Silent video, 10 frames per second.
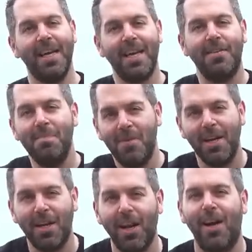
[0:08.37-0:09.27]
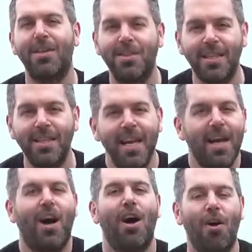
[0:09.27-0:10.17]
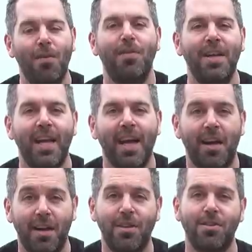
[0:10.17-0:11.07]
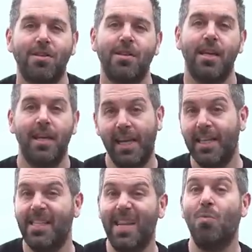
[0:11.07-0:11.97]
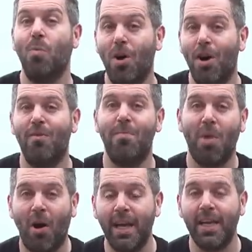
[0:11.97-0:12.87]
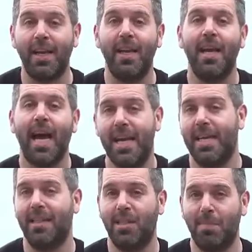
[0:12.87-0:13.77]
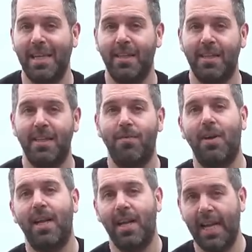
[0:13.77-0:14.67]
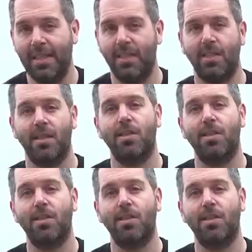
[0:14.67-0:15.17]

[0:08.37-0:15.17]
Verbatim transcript: Now, in my classes I often get asked, is it worth buying an expensive lens?